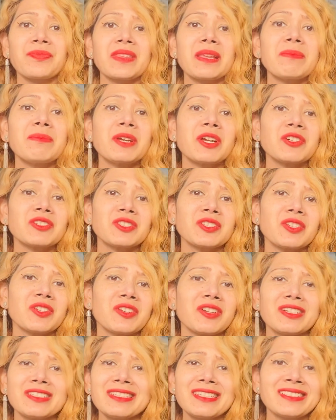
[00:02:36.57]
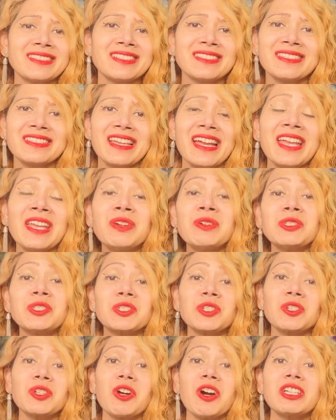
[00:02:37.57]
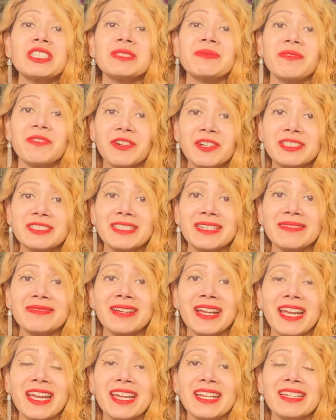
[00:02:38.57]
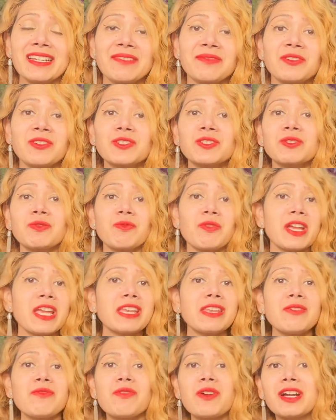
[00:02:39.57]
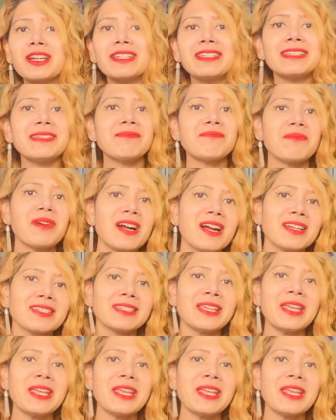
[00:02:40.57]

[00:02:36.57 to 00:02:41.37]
because you know this is huge loss for them and of course when you are in a mud